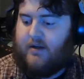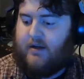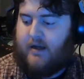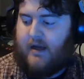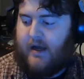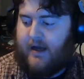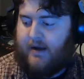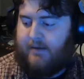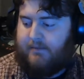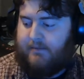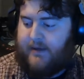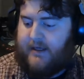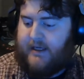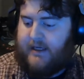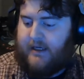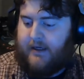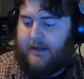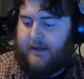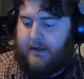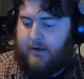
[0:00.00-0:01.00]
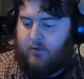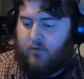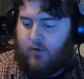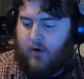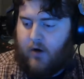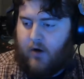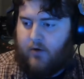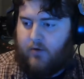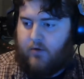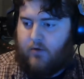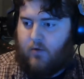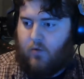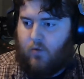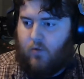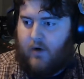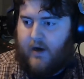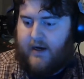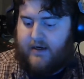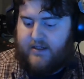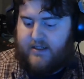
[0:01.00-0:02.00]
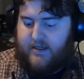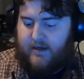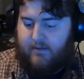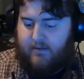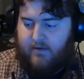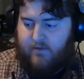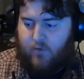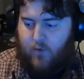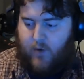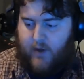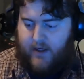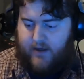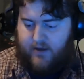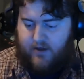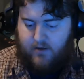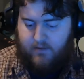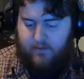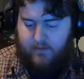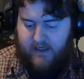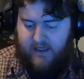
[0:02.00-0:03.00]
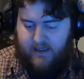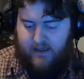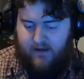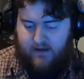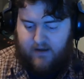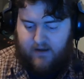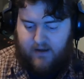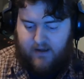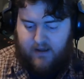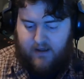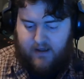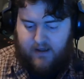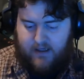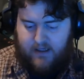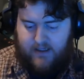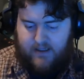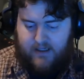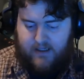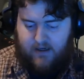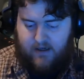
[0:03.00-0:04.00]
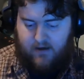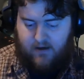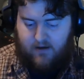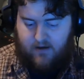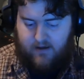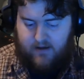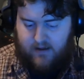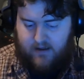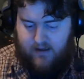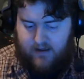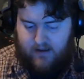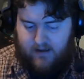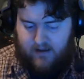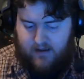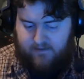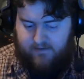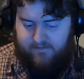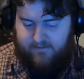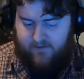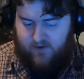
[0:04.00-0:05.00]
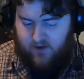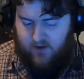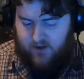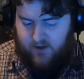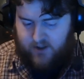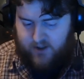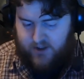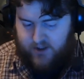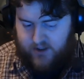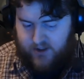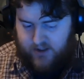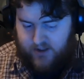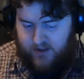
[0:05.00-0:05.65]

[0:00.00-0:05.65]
Um, he wrote what some of what could be considered the the first.